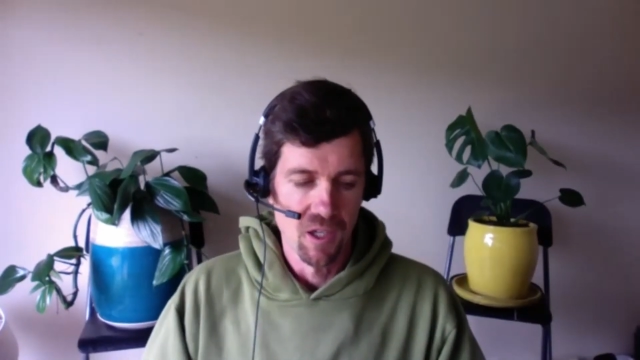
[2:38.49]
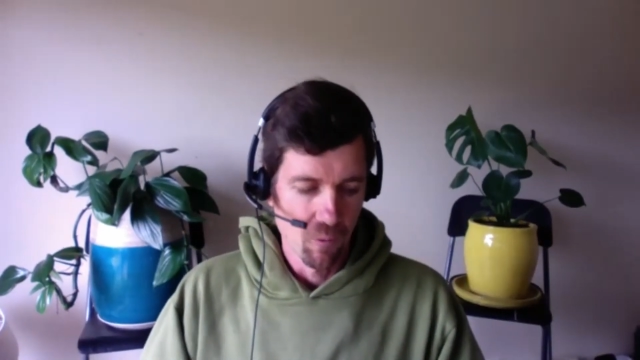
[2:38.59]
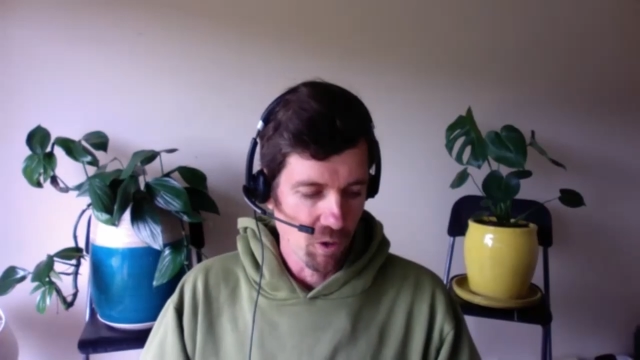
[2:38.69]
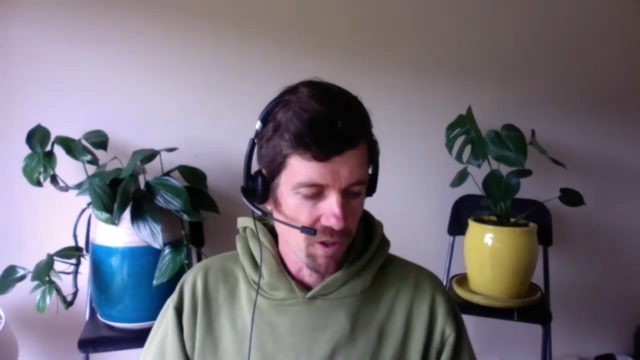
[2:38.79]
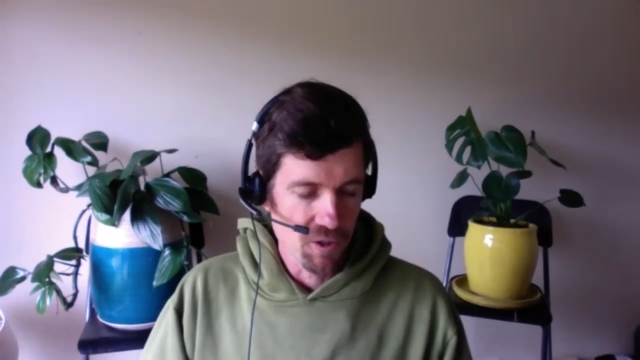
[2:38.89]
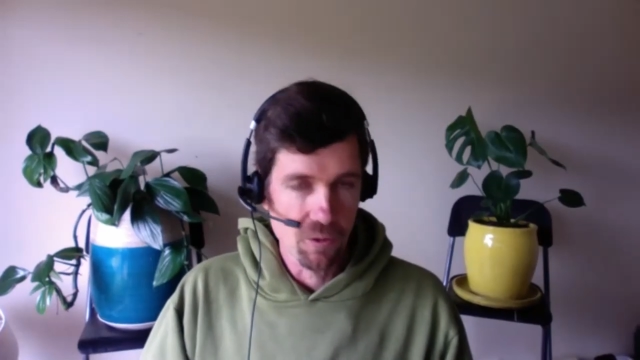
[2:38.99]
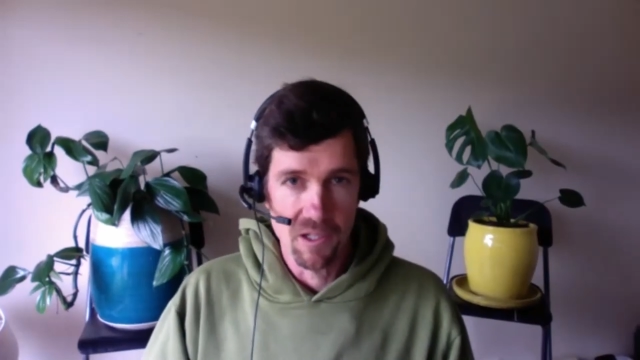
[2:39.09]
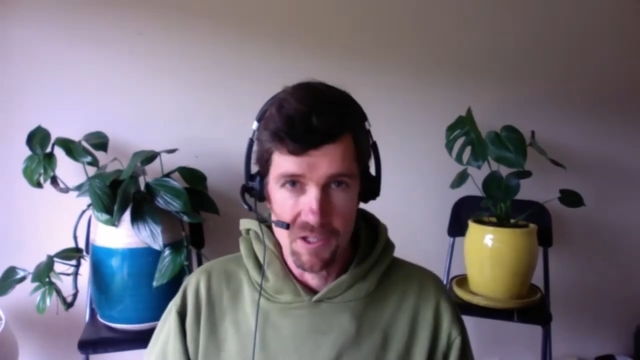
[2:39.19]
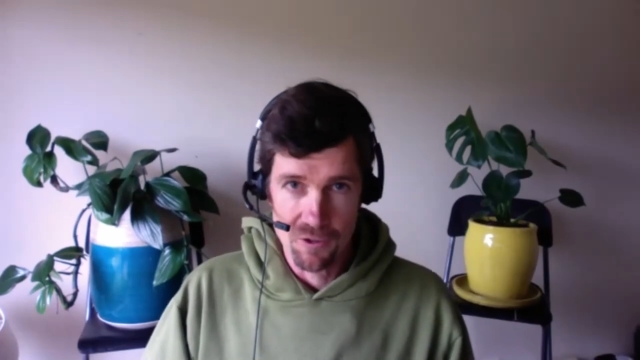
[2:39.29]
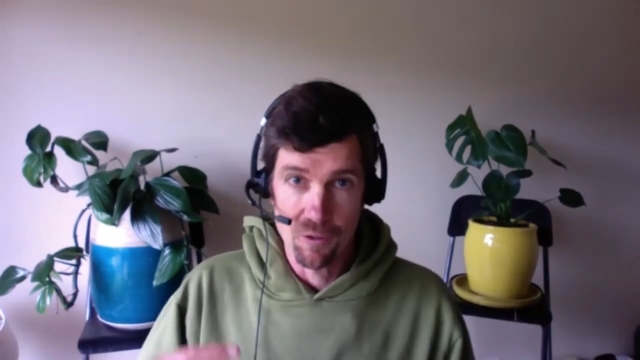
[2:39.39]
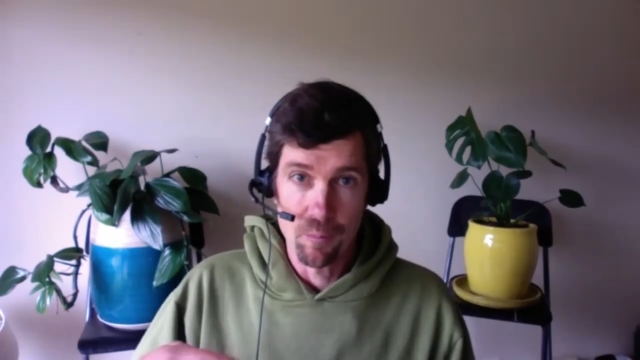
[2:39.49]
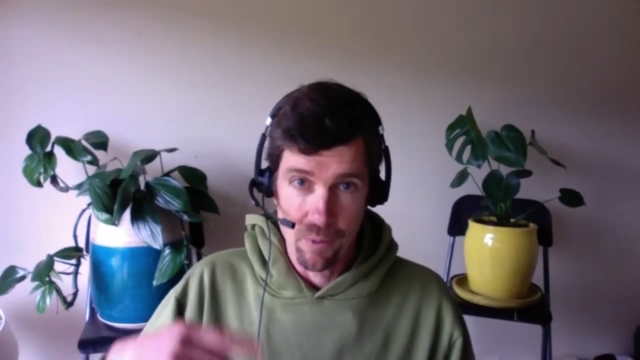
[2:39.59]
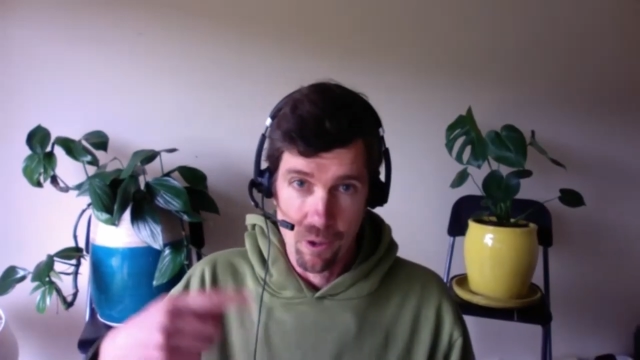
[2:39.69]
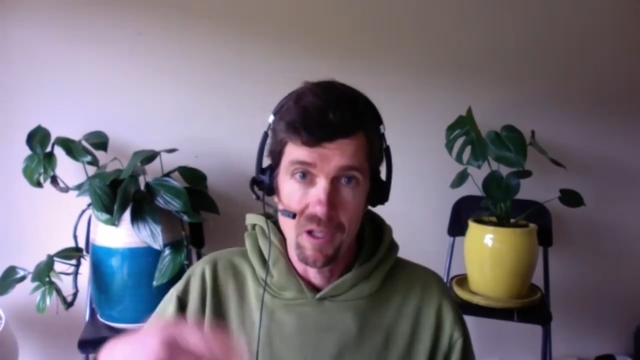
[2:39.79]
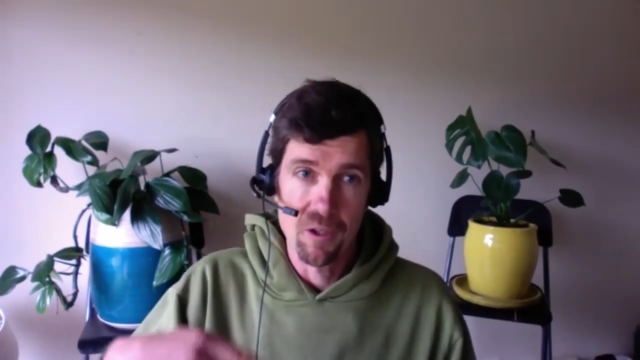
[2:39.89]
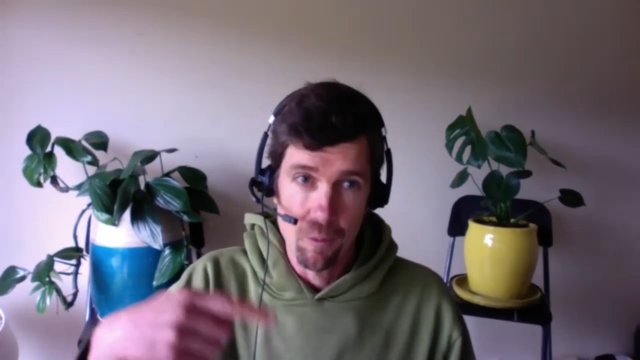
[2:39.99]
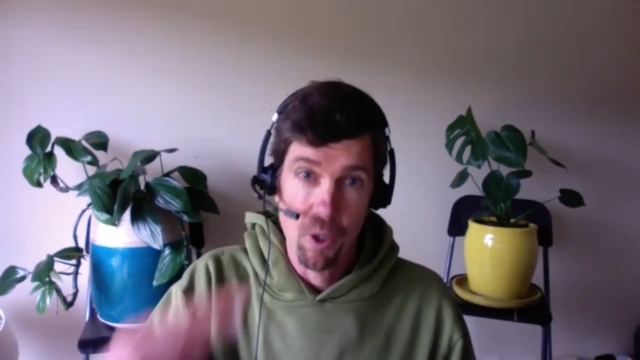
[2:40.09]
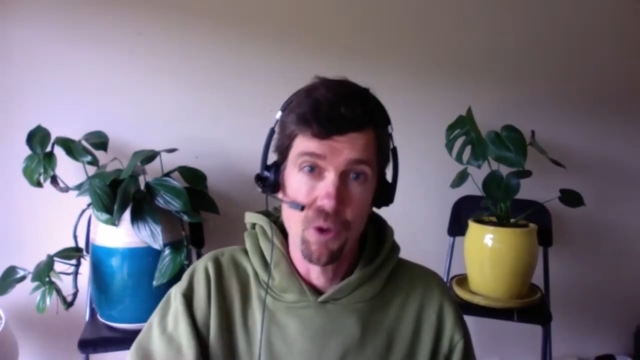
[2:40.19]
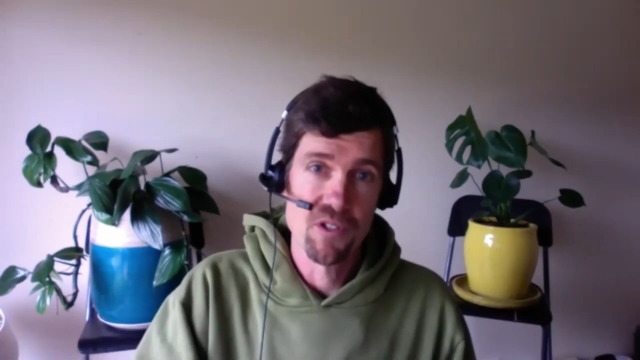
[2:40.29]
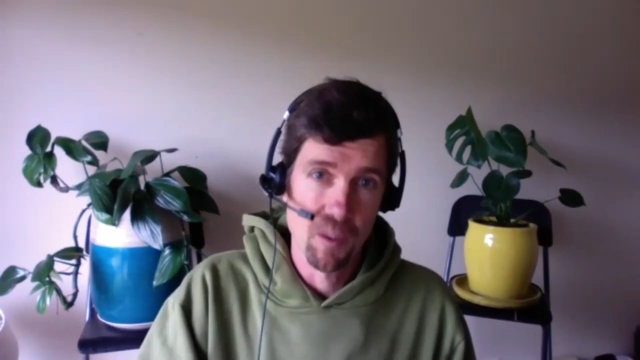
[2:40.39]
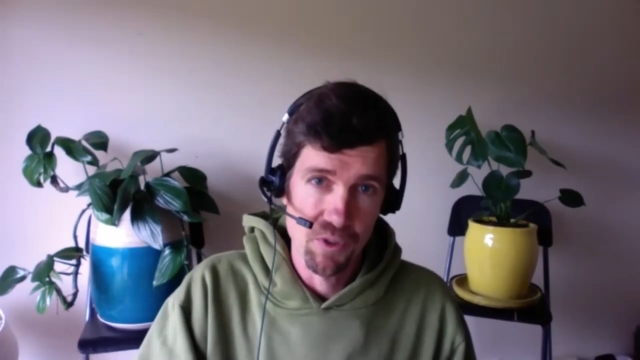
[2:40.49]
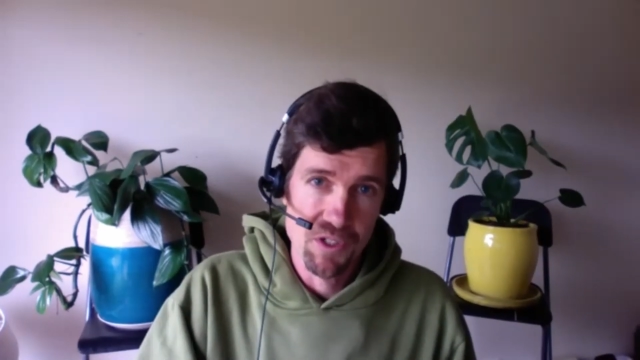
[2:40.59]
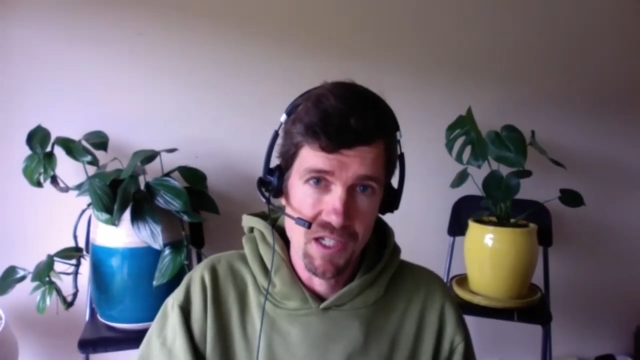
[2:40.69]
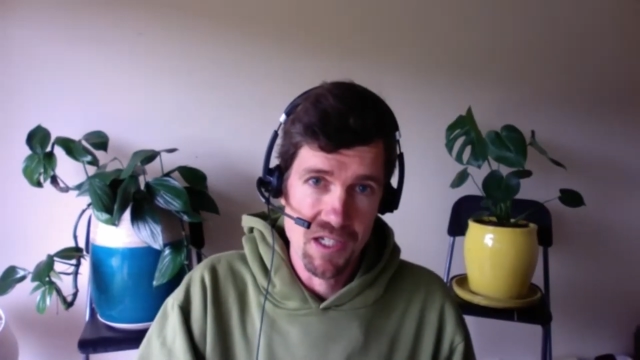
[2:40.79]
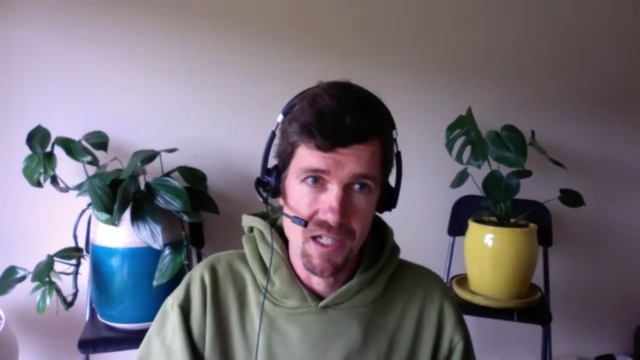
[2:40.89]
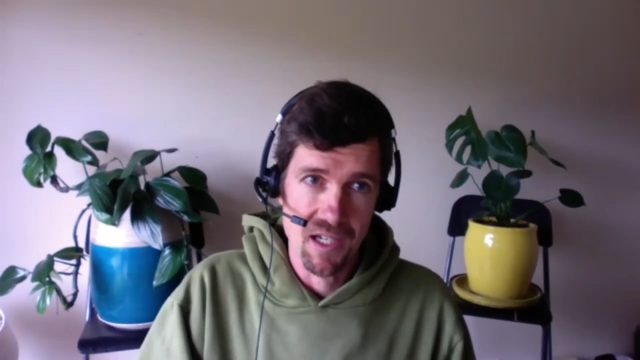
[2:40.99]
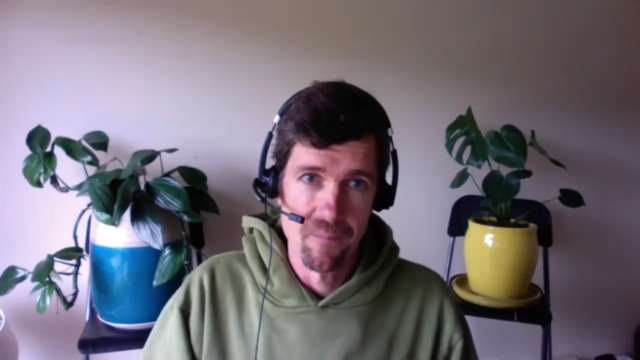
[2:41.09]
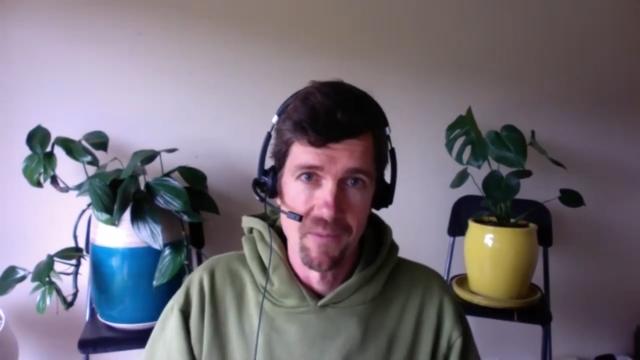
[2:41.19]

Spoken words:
What you're doing is you're imposing a procedure.